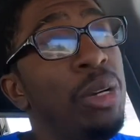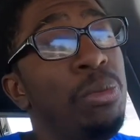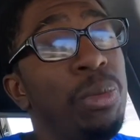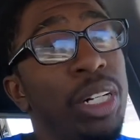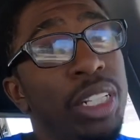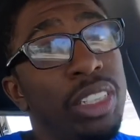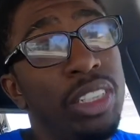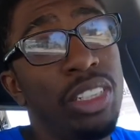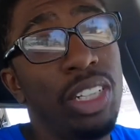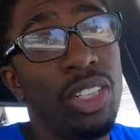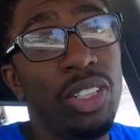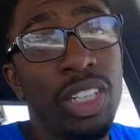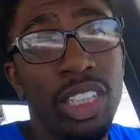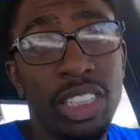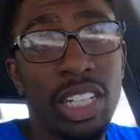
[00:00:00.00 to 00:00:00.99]
But you
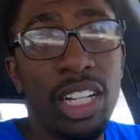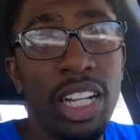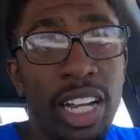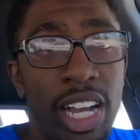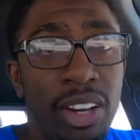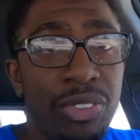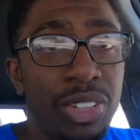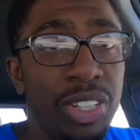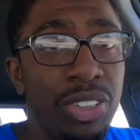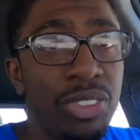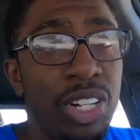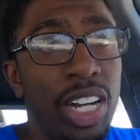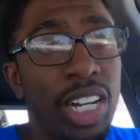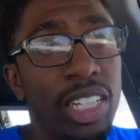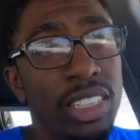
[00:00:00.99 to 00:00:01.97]
know, that's all I have for you
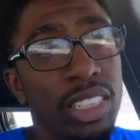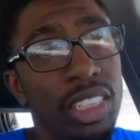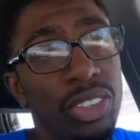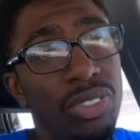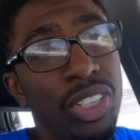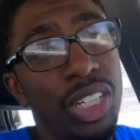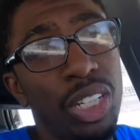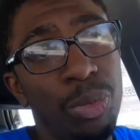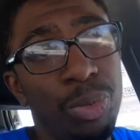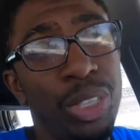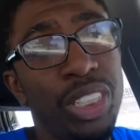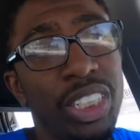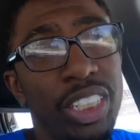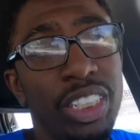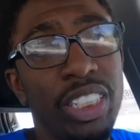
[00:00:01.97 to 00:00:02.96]
guys in this video. I
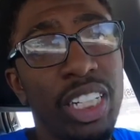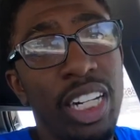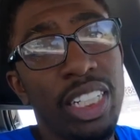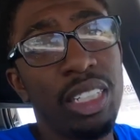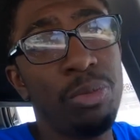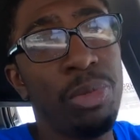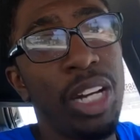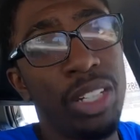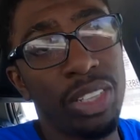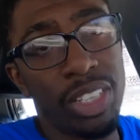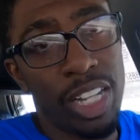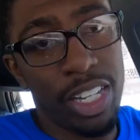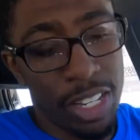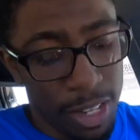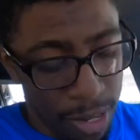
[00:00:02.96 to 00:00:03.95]
appreciate you guys. I'm out.
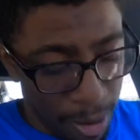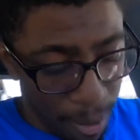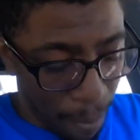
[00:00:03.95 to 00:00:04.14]
Thank you.